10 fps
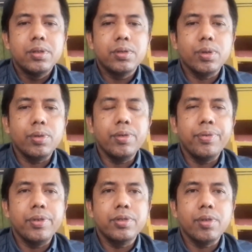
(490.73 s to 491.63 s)
Through
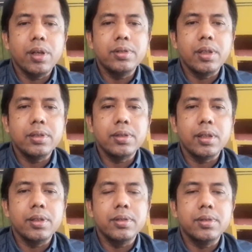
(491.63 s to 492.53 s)

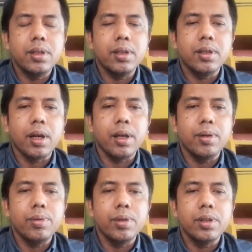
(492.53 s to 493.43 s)
visualization, children
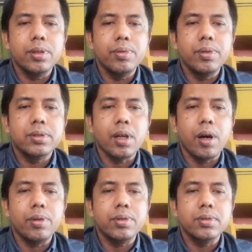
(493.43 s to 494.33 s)
with
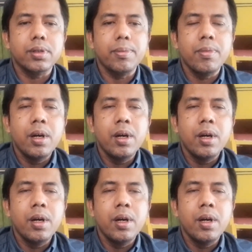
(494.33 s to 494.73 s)
autism